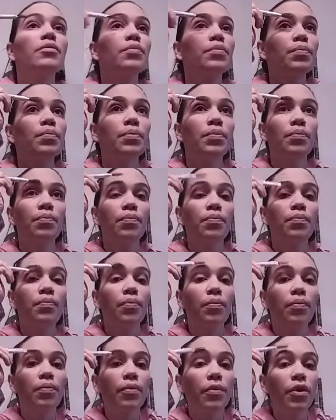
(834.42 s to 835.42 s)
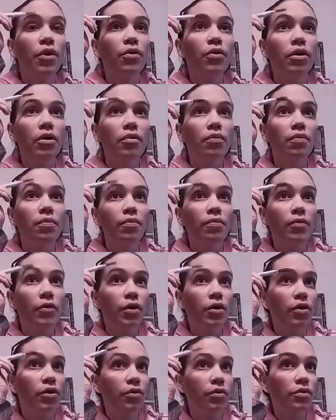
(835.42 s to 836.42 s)
of beauty
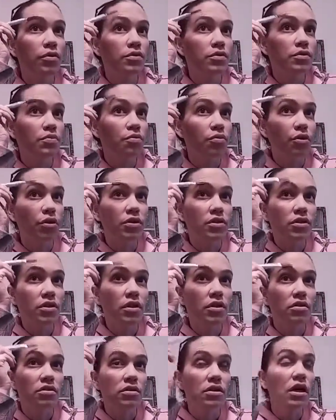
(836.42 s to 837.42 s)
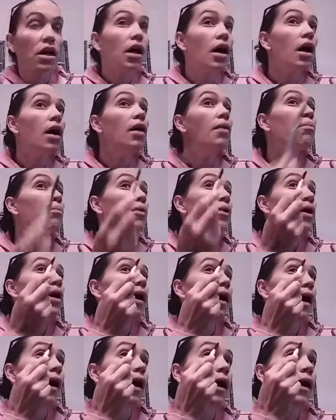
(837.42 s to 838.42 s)
gurus brush theirs up.
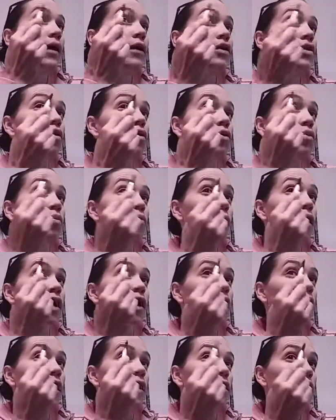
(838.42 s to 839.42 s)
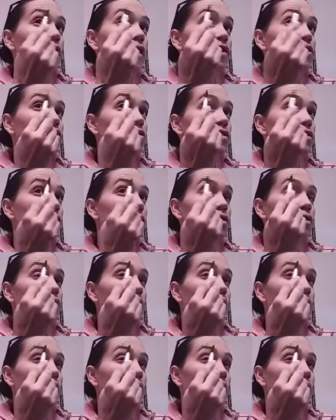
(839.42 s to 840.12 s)
I don't. My eyebrows